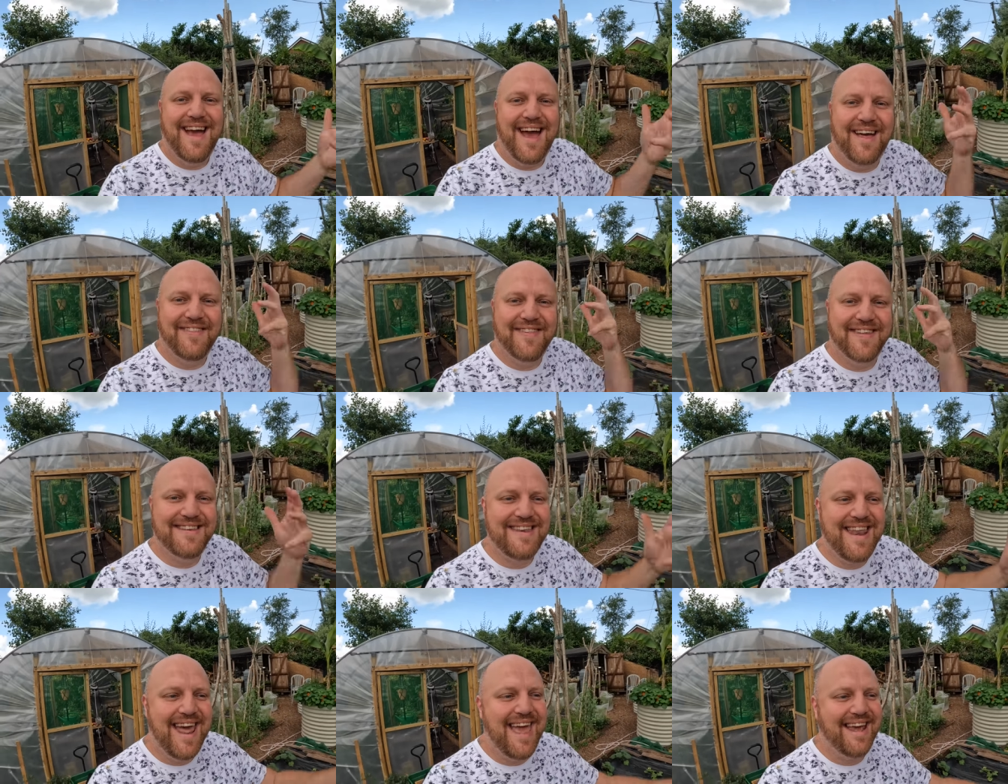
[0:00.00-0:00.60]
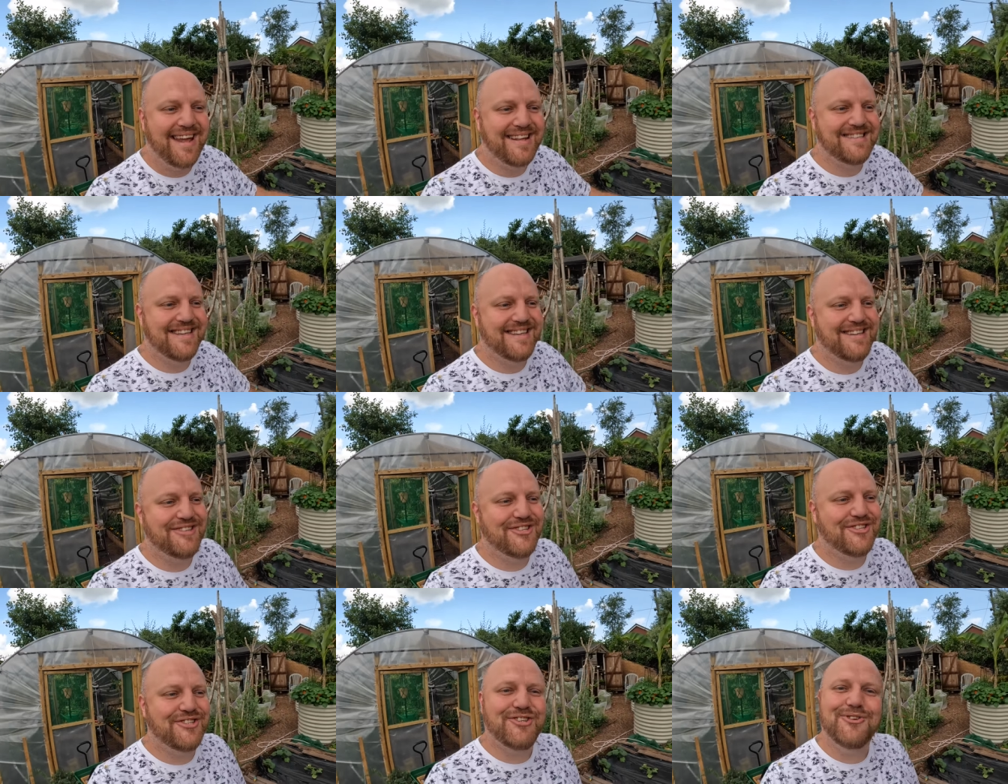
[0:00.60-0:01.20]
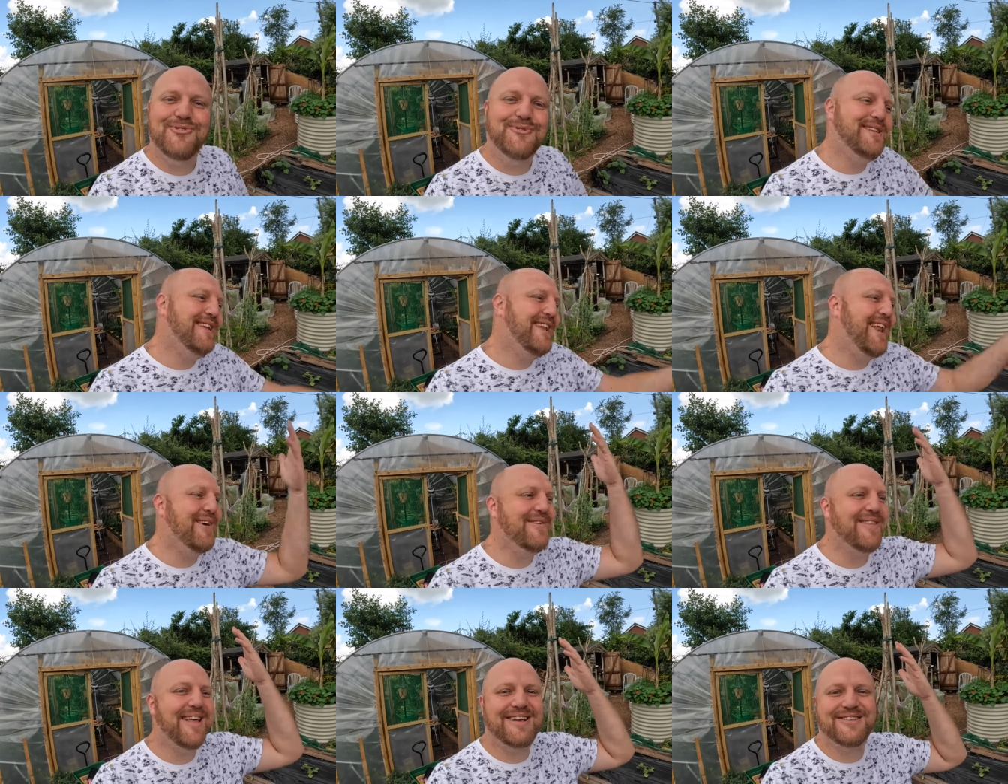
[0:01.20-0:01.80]
and the next is shooting
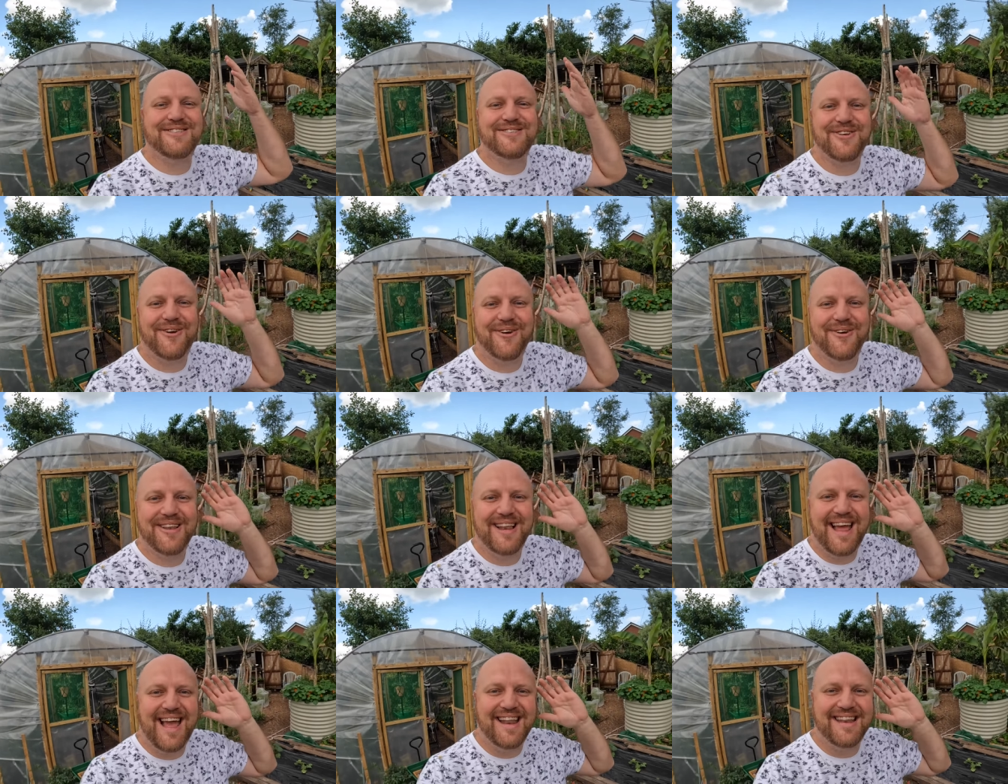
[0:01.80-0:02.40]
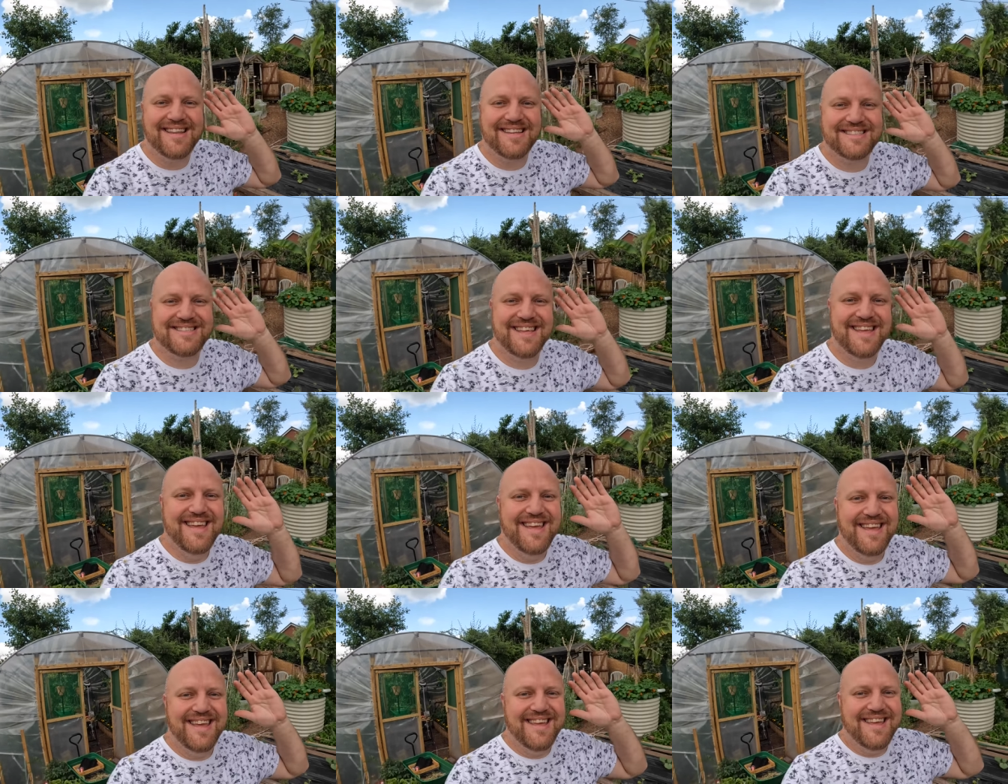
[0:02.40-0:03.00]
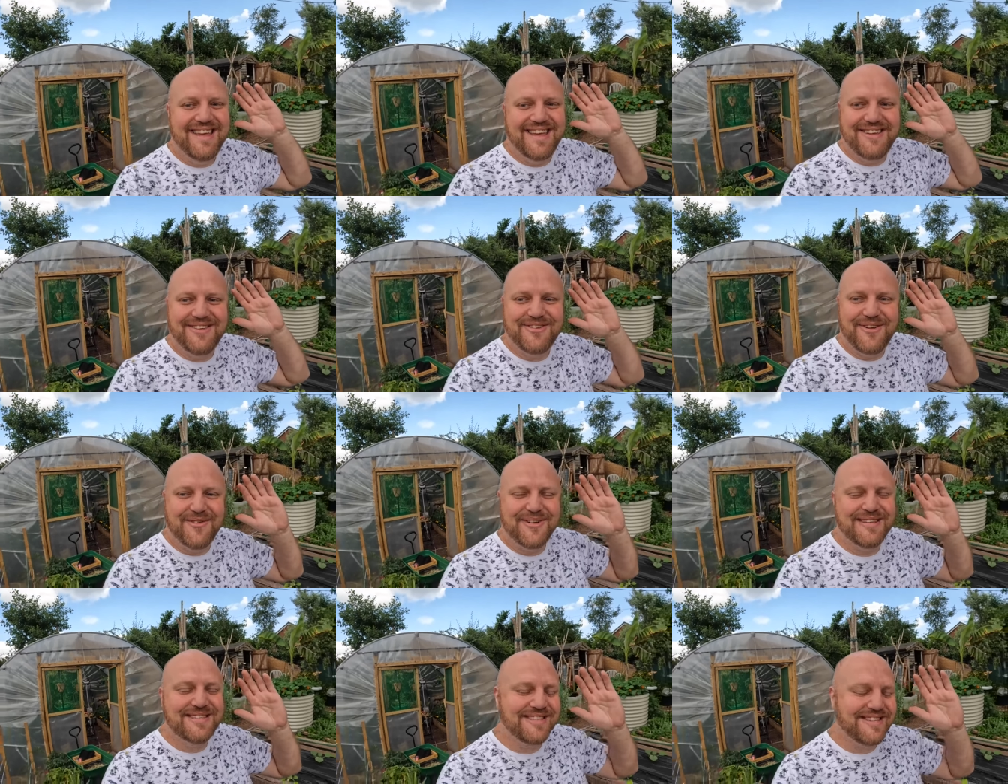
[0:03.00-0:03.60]
out of that soil and is, you
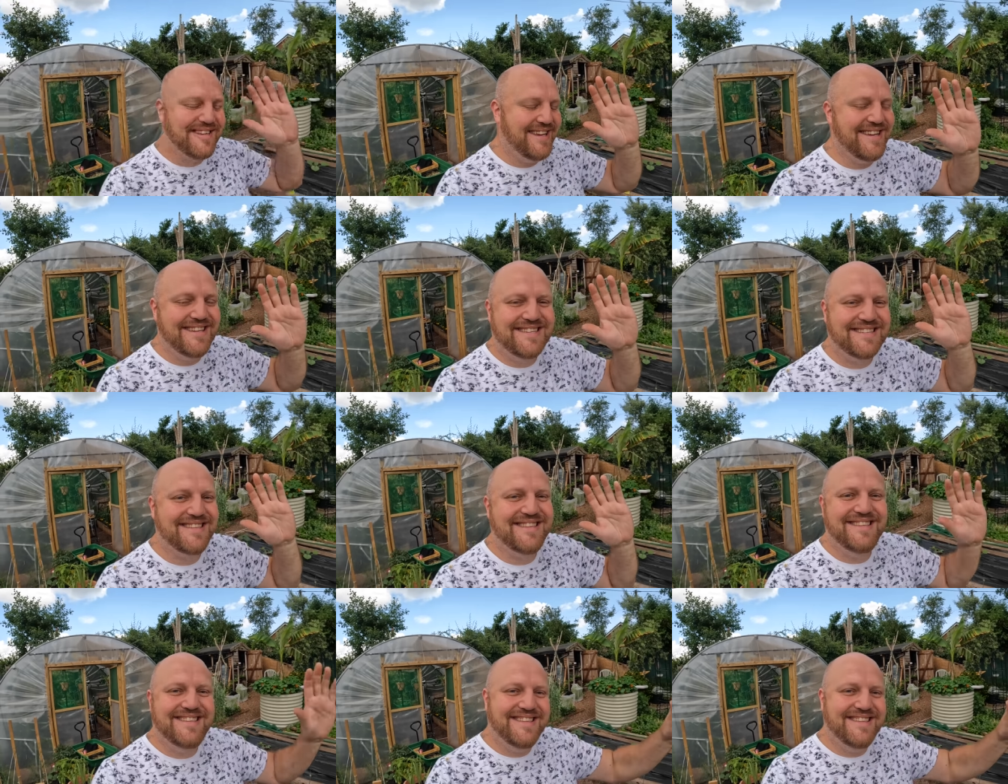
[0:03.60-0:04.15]
know, it's it's